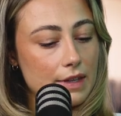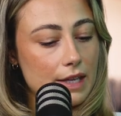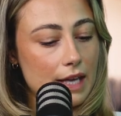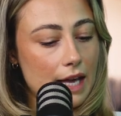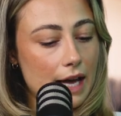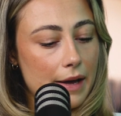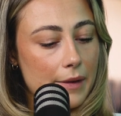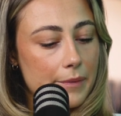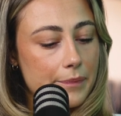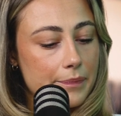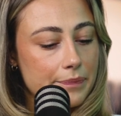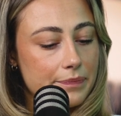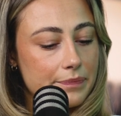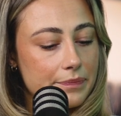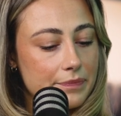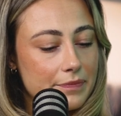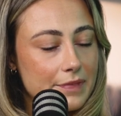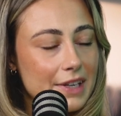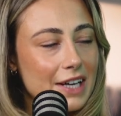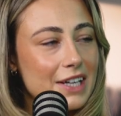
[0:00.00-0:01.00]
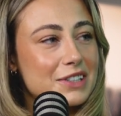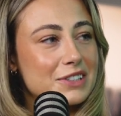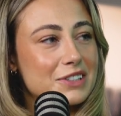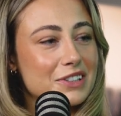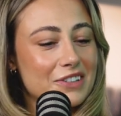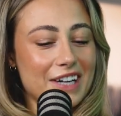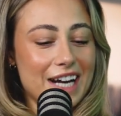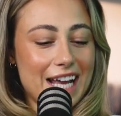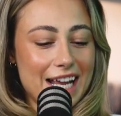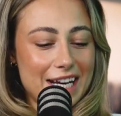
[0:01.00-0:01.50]
Yeah.
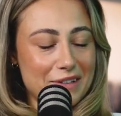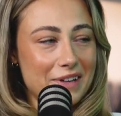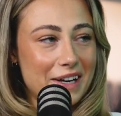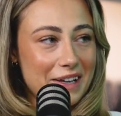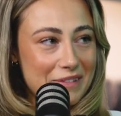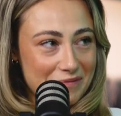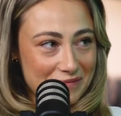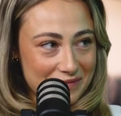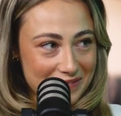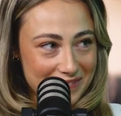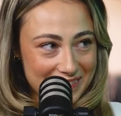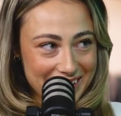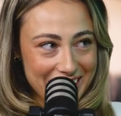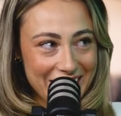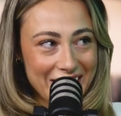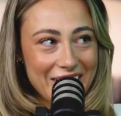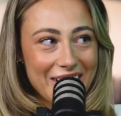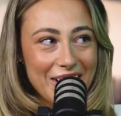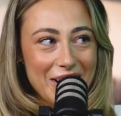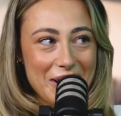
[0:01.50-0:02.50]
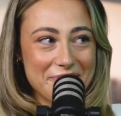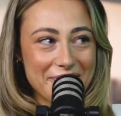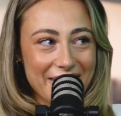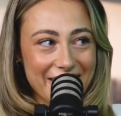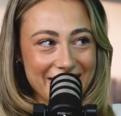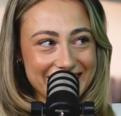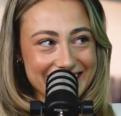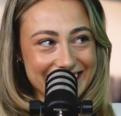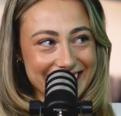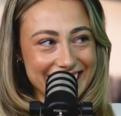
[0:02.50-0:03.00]
Sorry, anyway. I
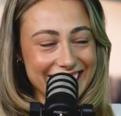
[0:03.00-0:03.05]
embarrassed